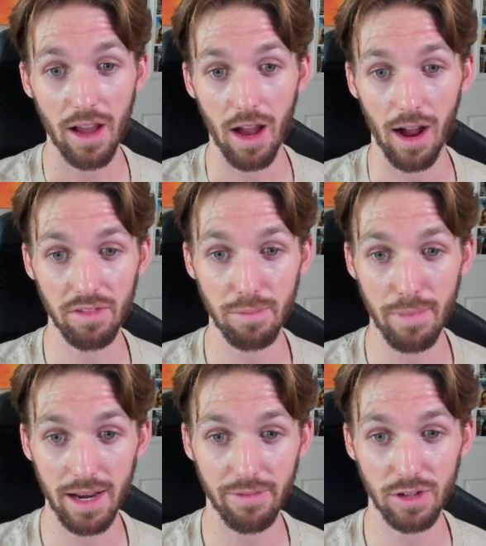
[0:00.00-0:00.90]
of the
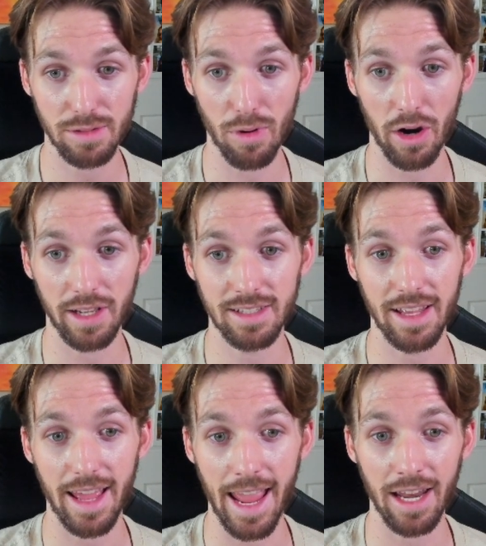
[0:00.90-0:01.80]
metaverse market's
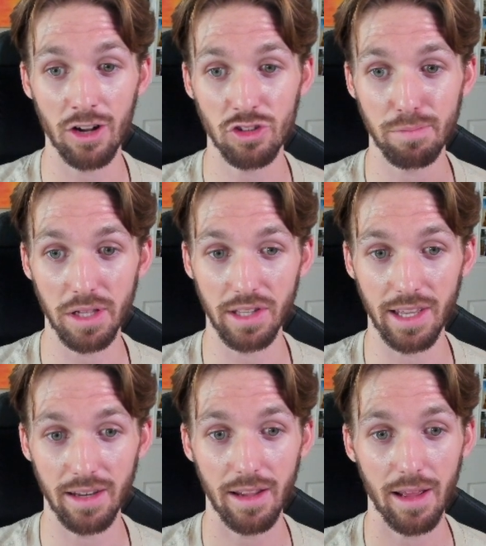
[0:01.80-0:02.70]
$800
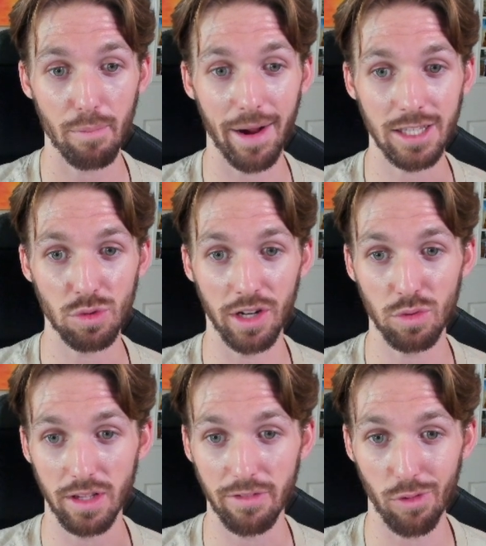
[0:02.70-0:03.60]
billion by
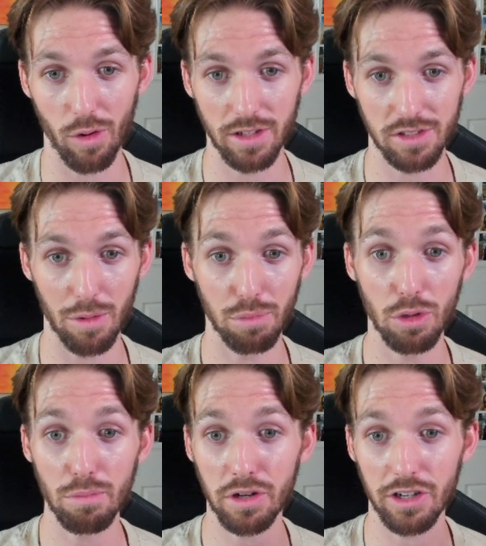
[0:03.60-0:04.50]
2024. So
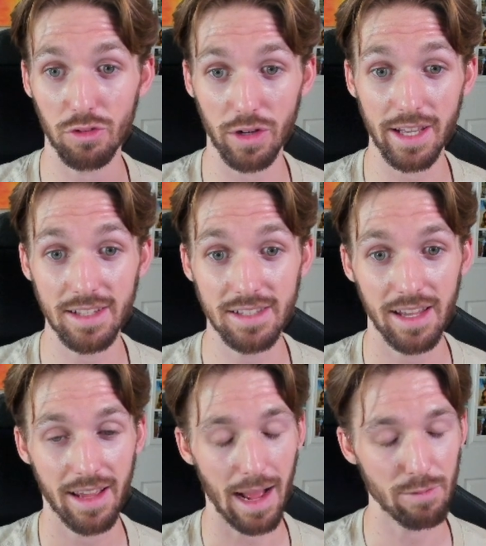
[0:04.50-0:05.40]
Bloomberg agrees.
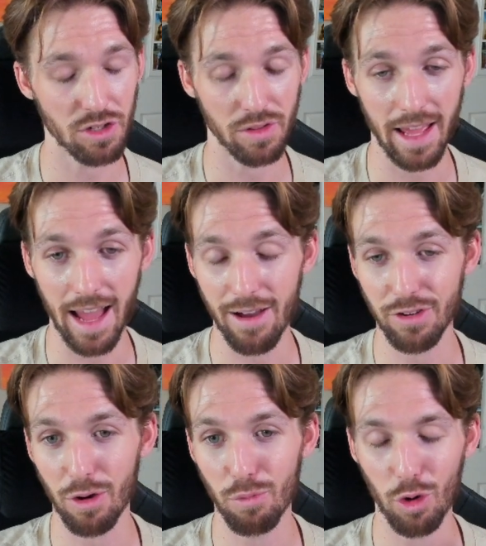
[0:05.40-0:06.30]
I'm sure they have,
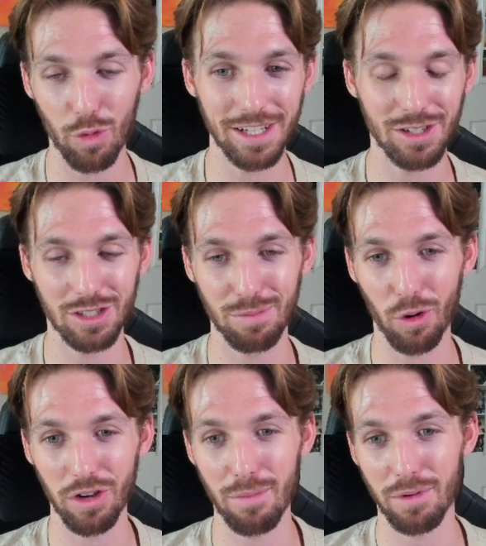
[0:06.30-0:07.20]
more research and
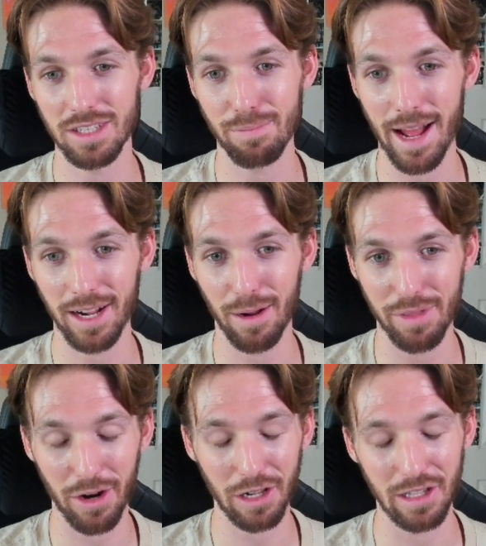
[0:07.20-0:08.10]
more numbers to back up
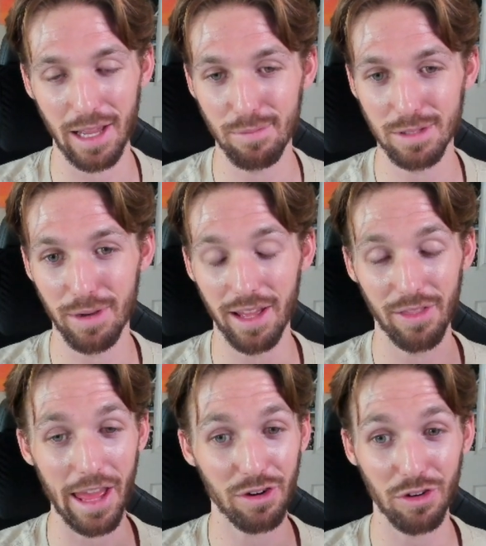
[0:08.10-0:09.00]
their claims, but
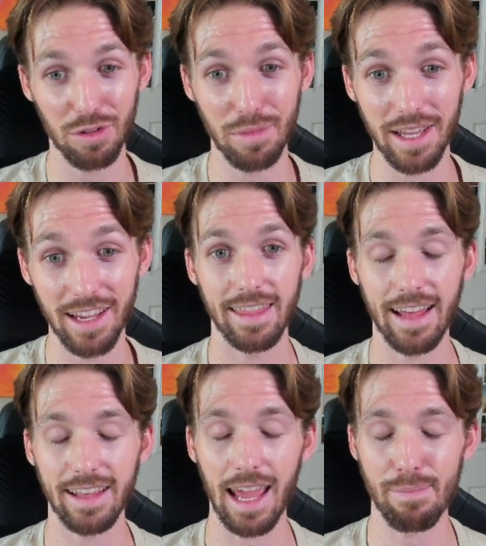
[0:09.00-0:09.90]
they agree with me
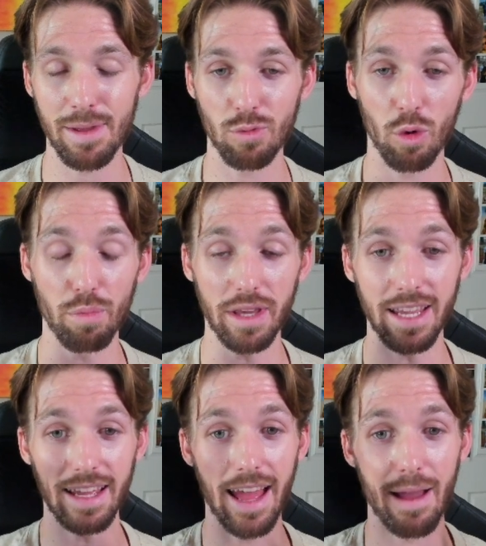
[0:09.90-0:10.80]
that gaming will
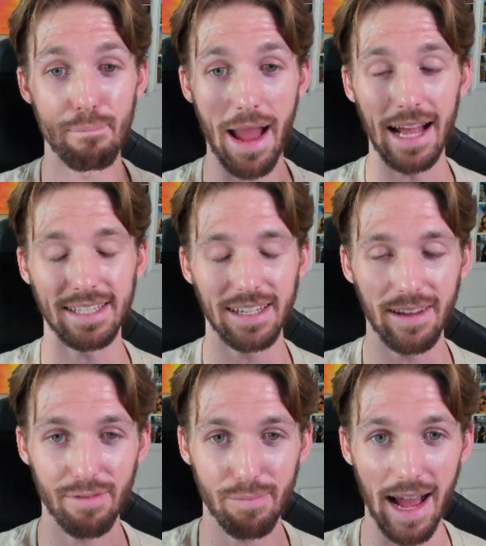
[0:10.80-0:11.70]
be a
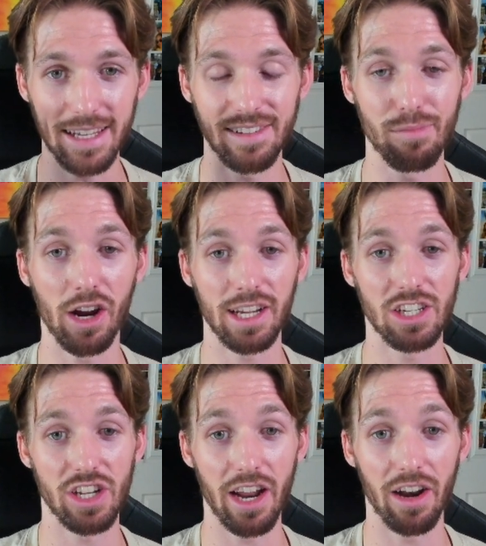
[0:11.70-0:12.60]
massive, massive market
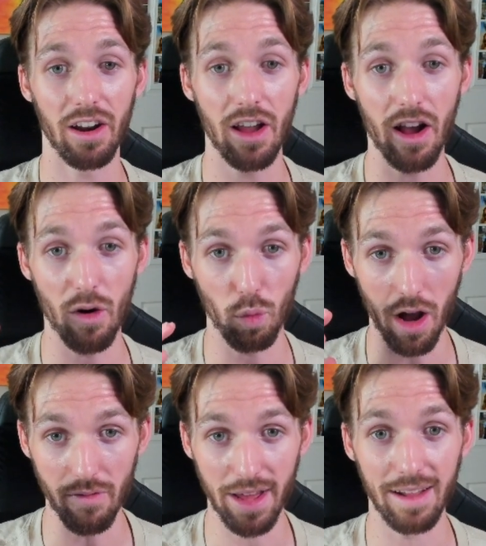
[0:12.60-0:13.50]
share
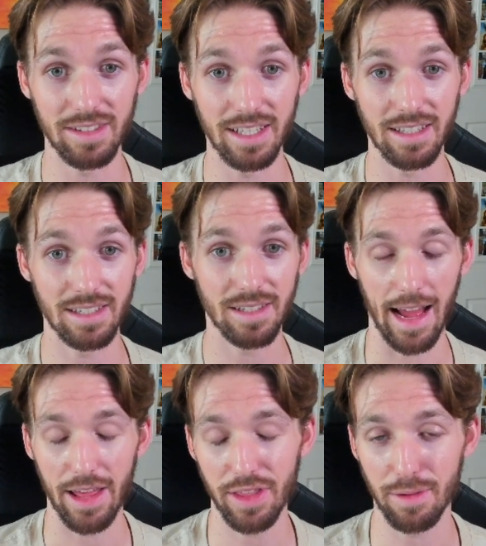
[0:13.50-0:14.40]
of NFTs.
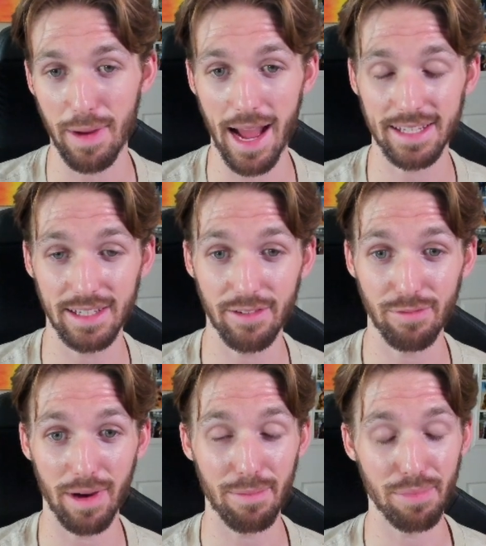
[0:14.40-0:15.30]
I think massive
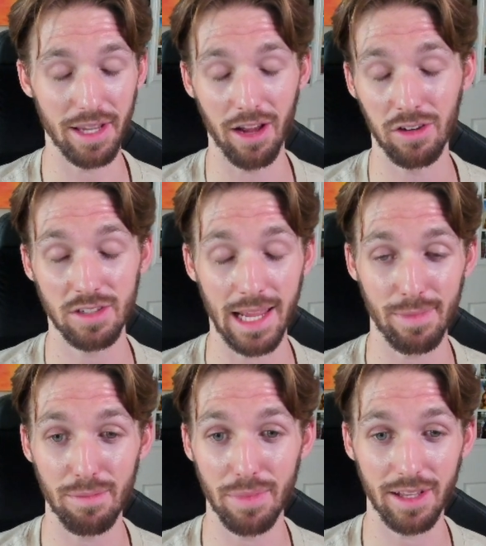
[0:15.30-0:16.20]
might be an
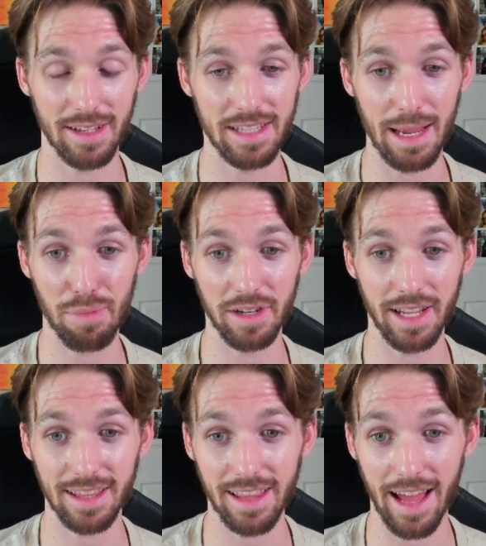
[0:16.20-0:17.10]
understatement because they
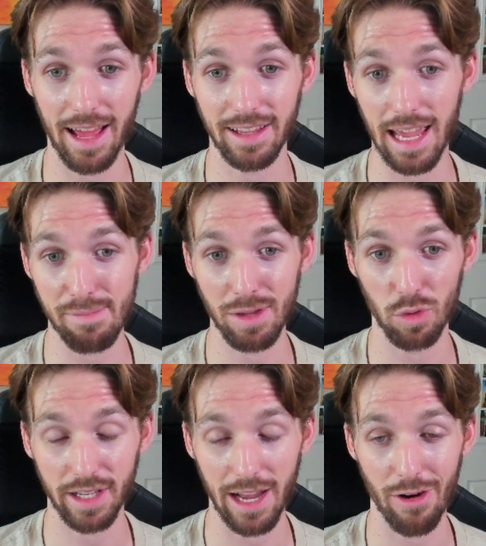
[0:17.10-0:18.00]
predict that gaming
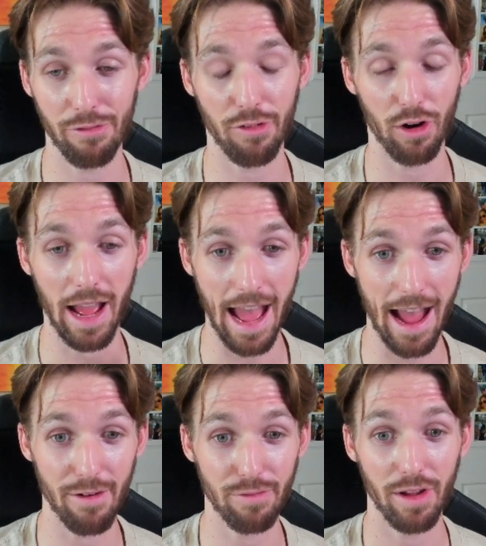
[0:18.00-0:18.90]
will account for
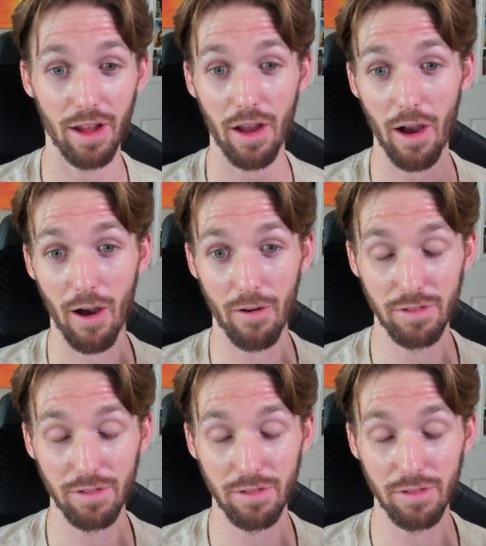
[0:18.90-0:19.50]
half of the